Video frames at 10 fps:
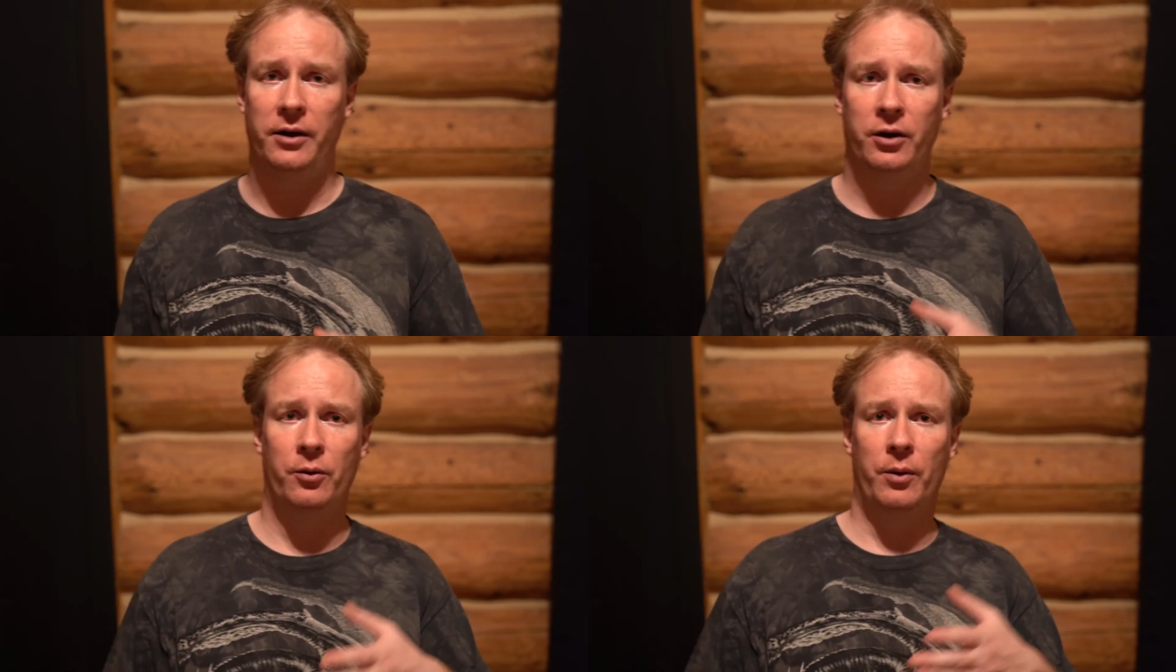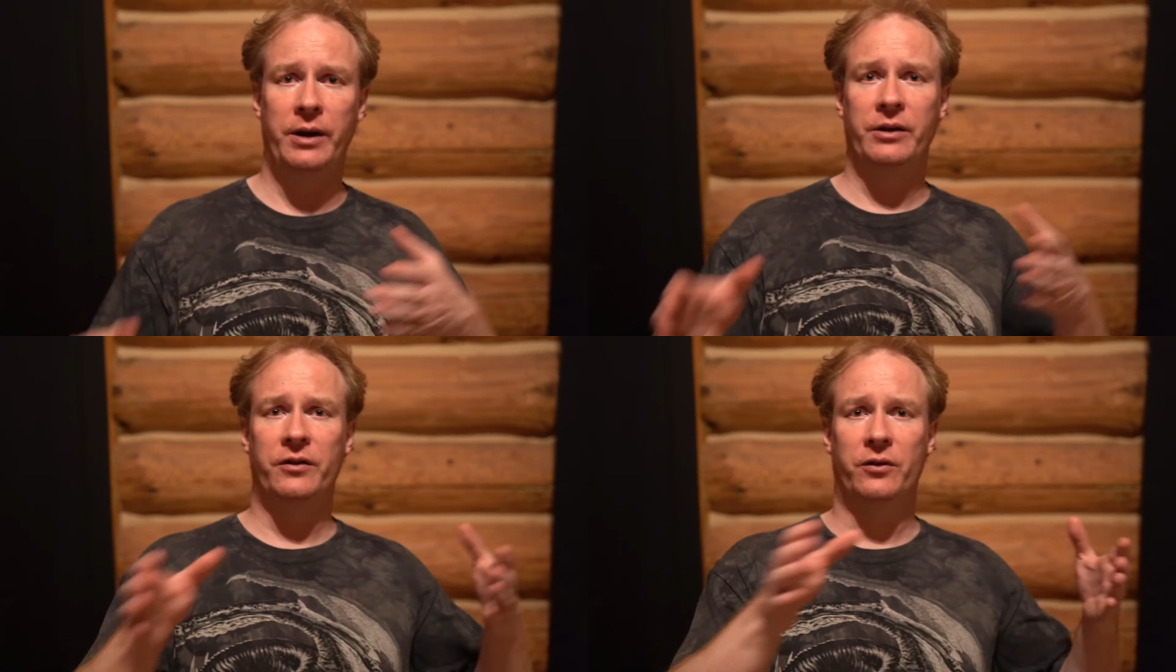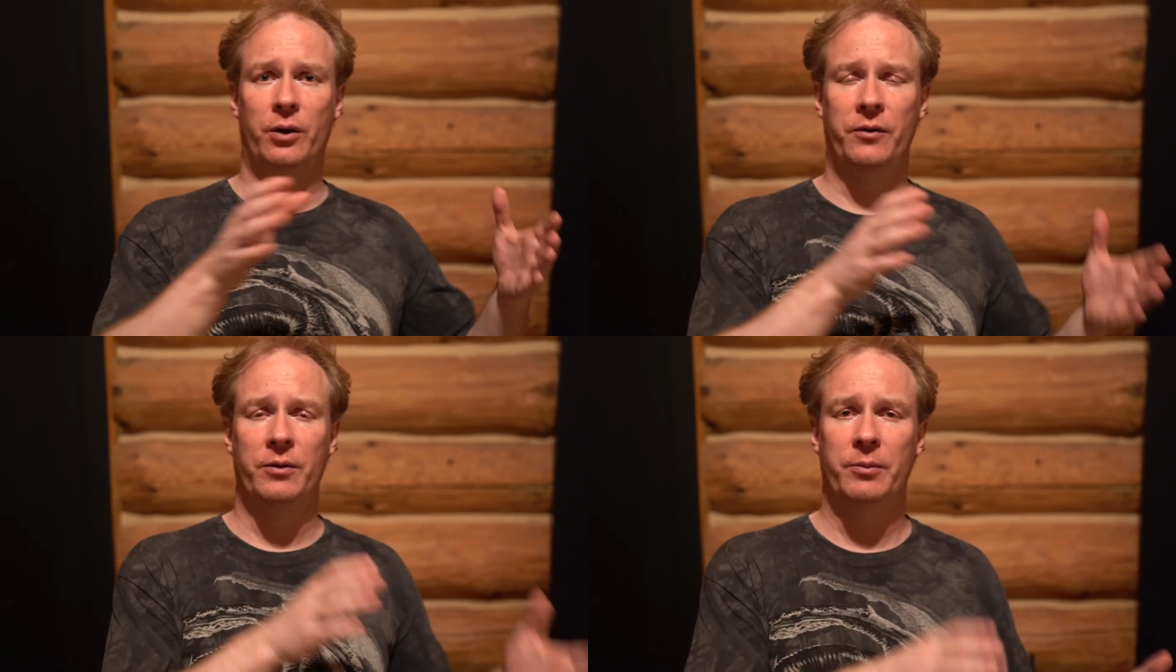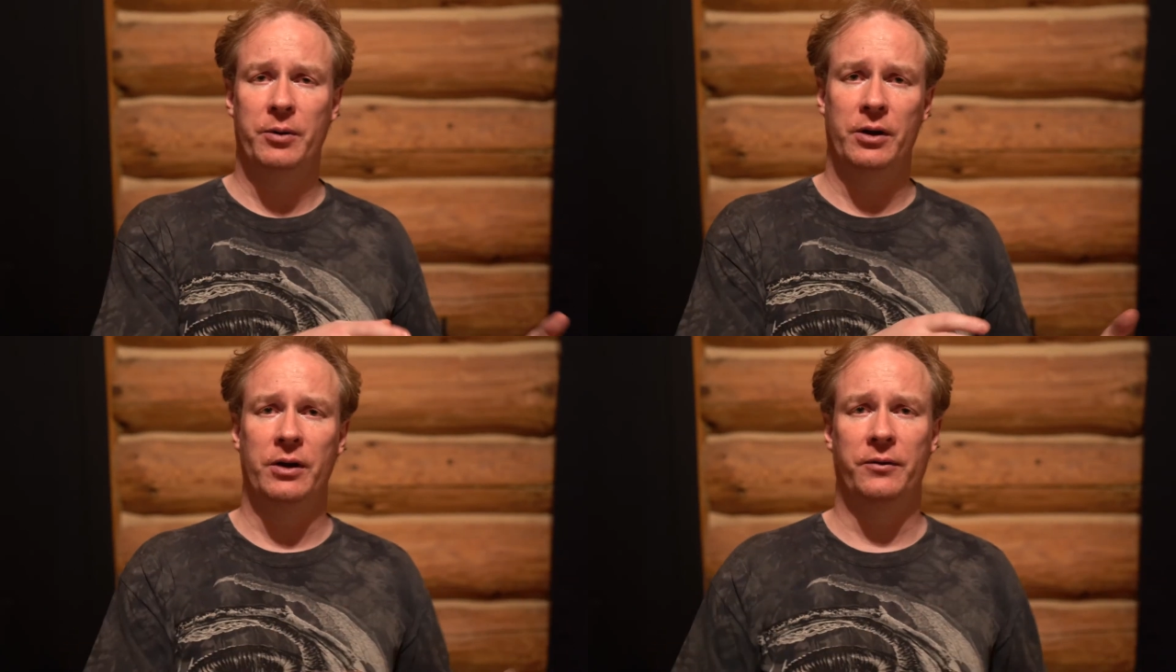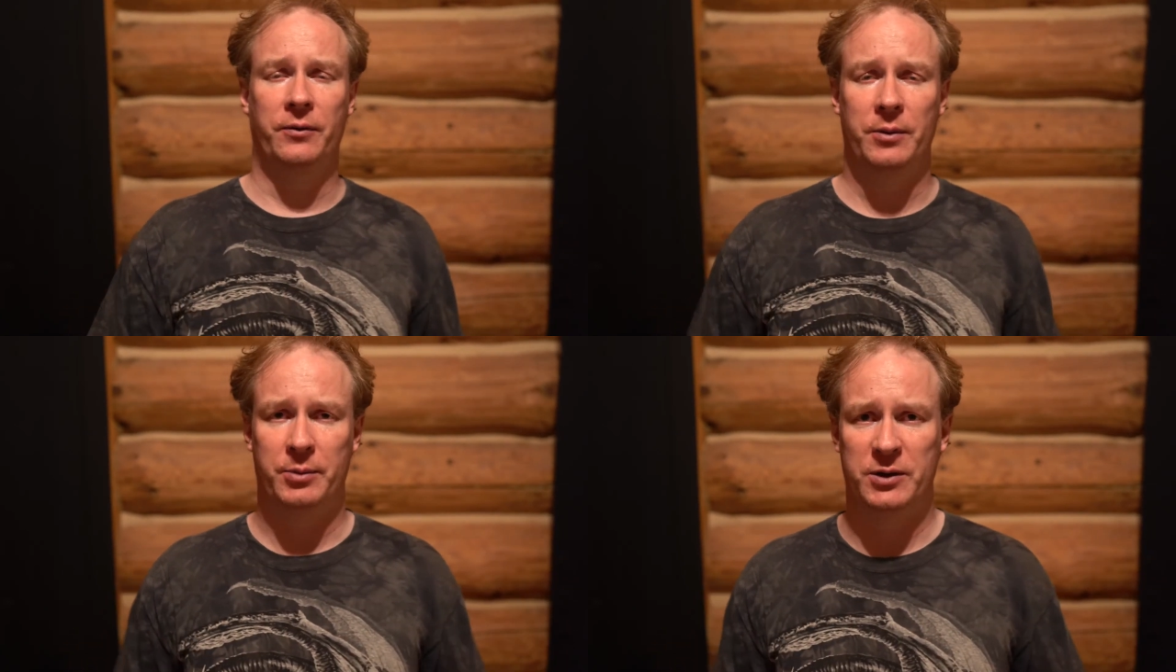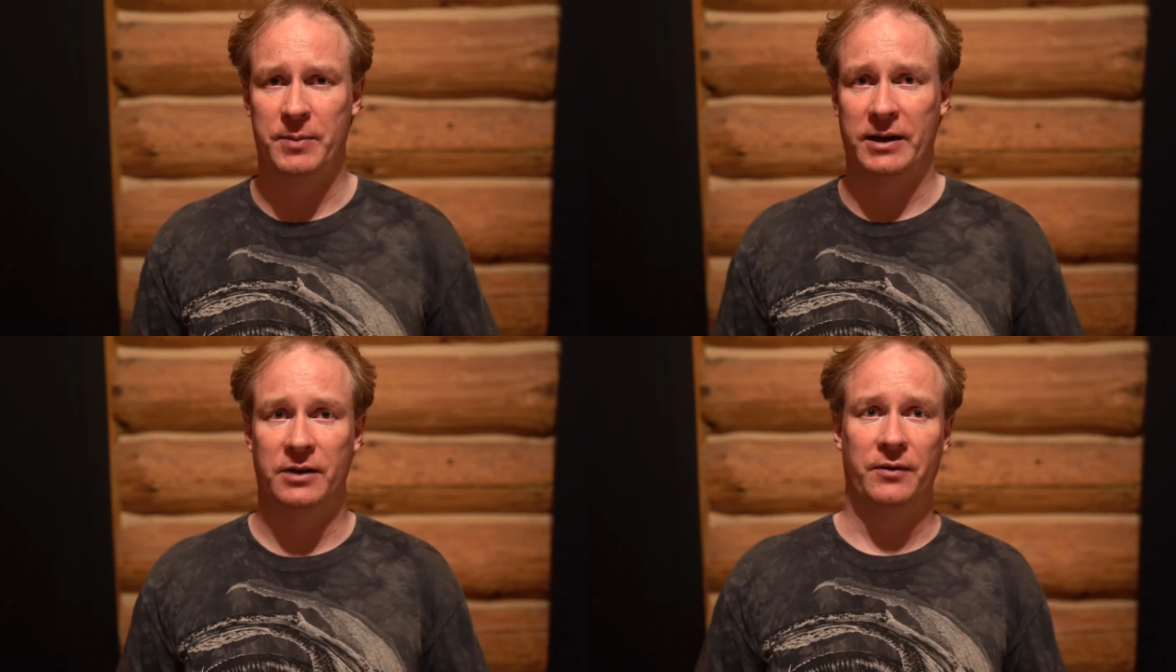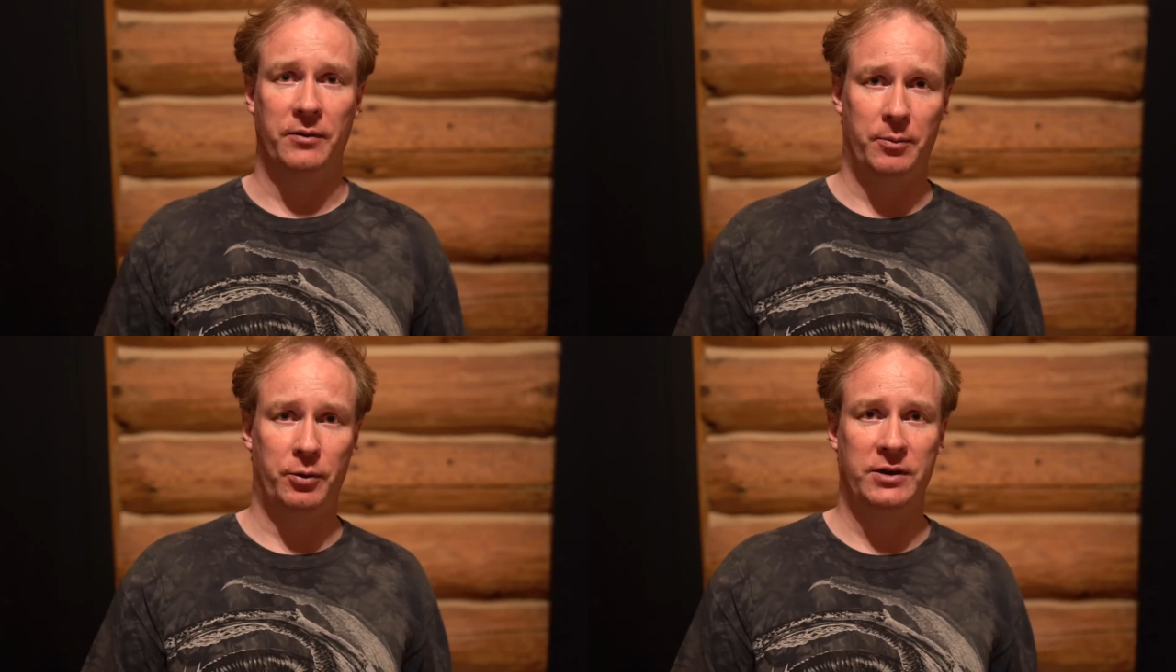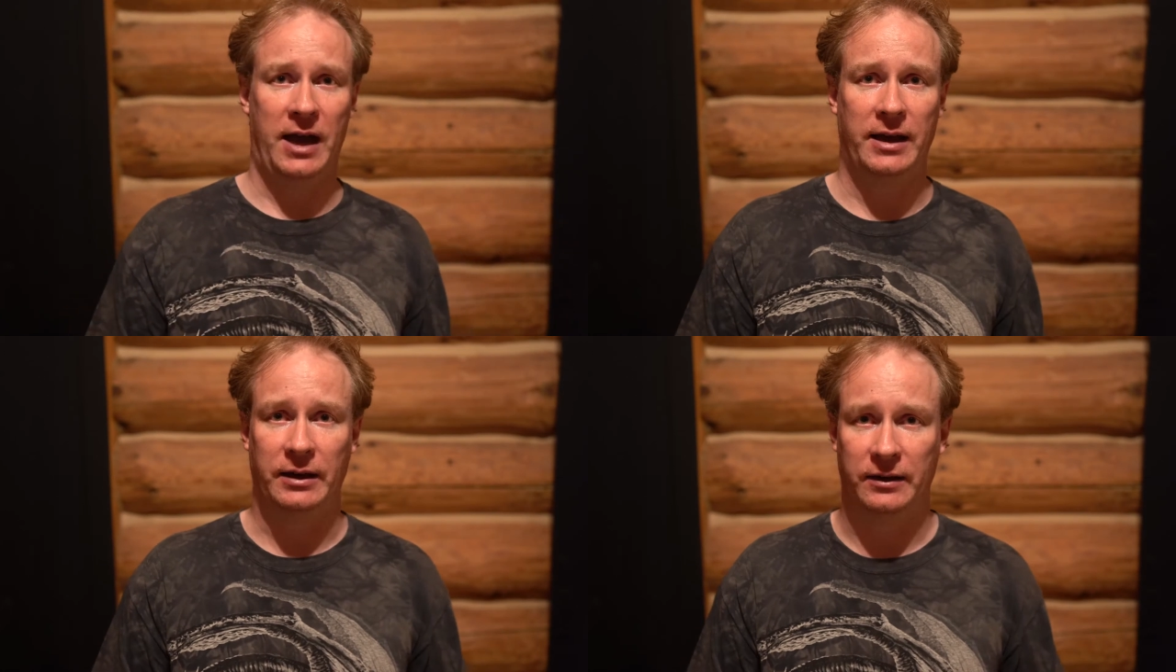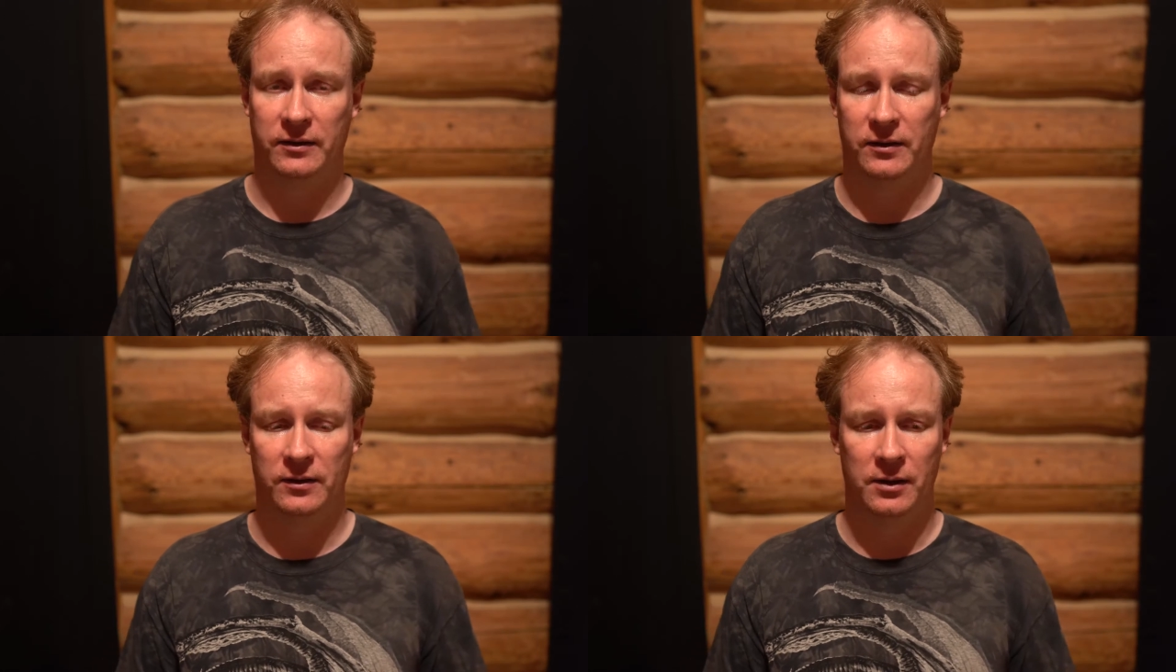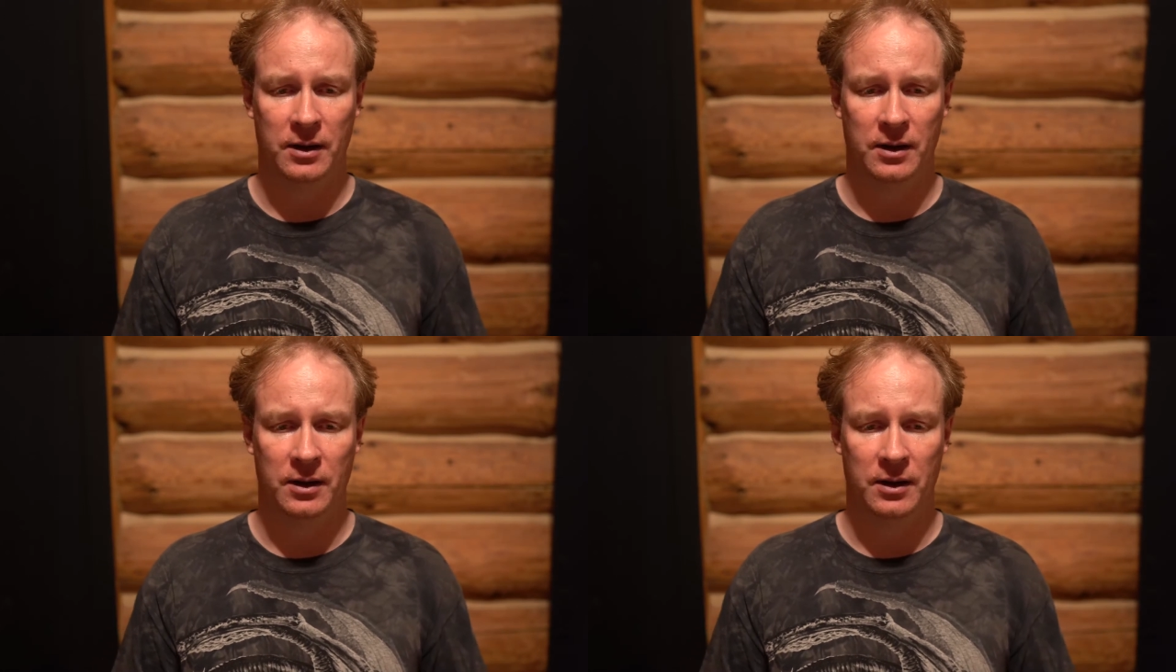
You're writing the story from the perspective of the protagonists.